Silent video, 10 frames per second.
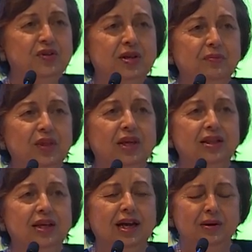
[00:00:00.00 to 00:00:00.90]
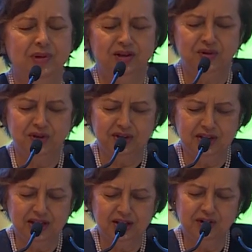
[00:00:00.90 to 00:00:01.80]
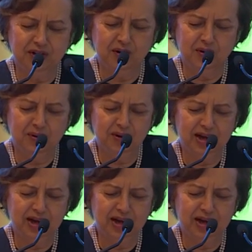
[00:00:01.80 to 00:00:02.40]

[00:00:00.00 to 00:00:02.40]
something that I mentioned a year ago